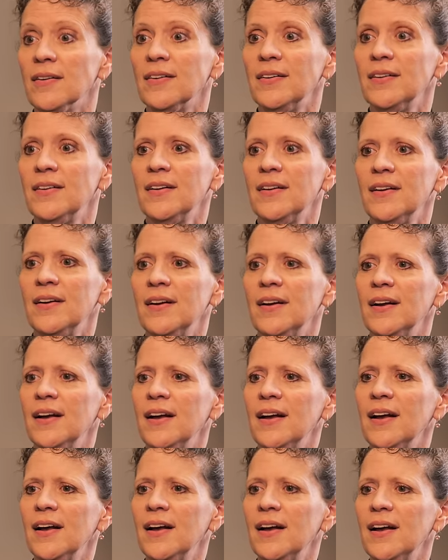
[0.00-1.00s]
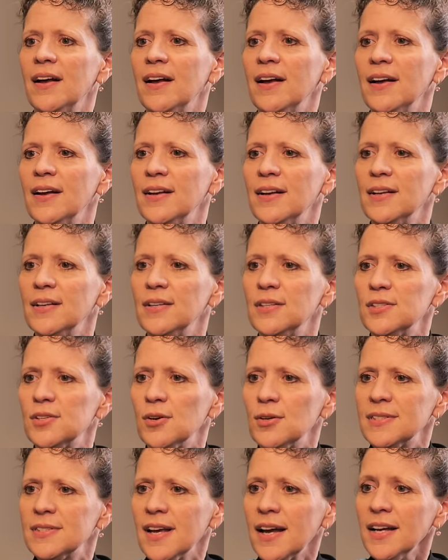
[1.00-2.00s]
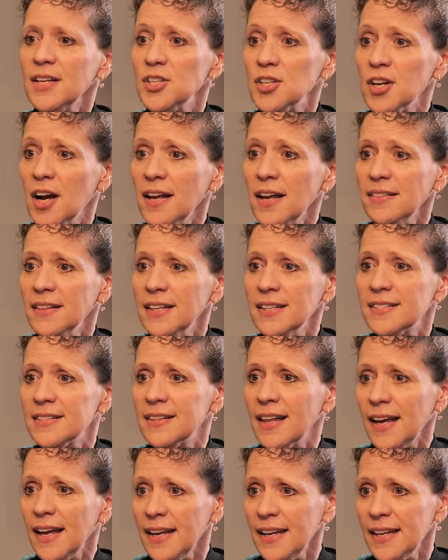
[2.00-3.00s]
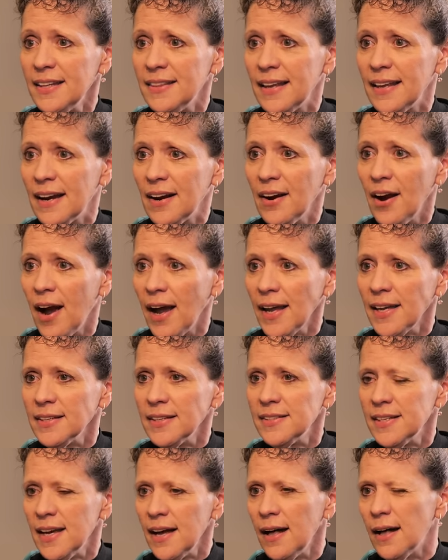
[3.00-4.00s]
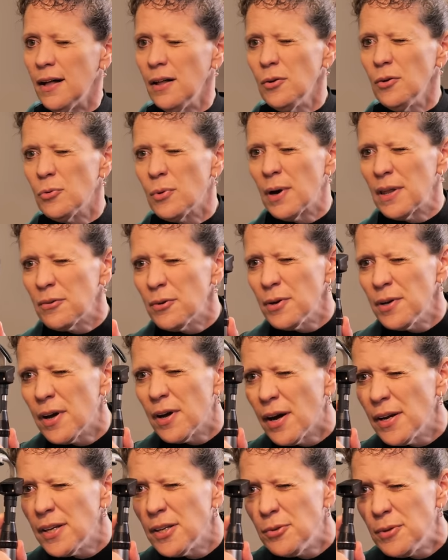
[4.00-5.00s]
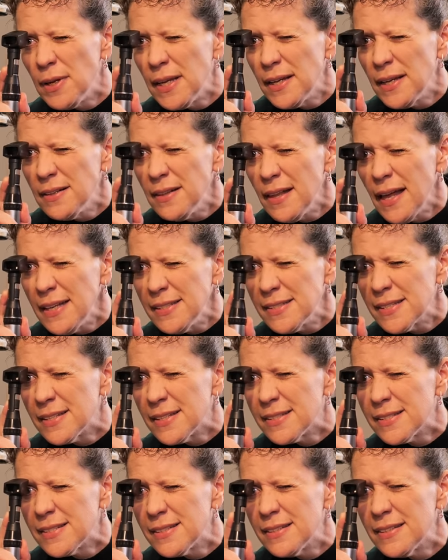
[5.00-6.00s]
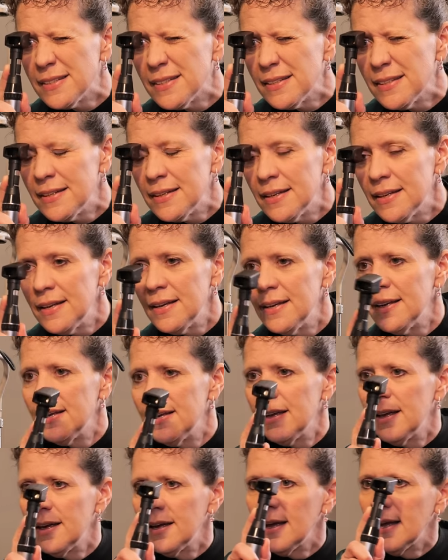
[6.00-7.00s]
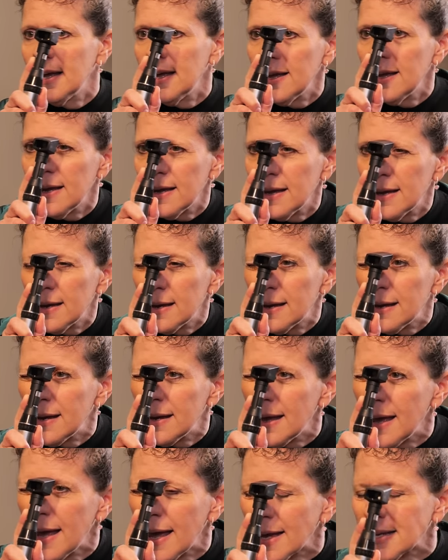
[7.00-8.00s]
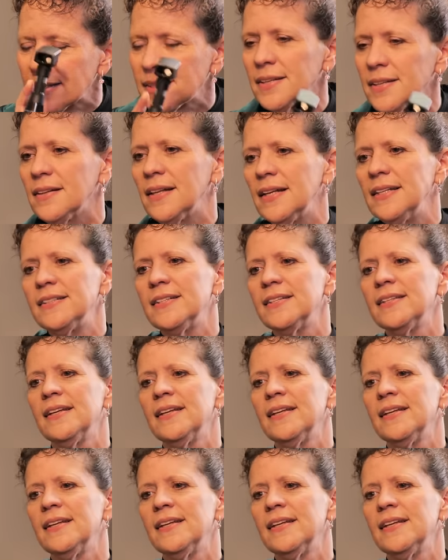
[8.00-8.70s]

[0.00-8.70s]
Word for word: Okay, I see the letter B. So as I shine this light in there, I can tell whether or not you need glasses. Wow. Excellent.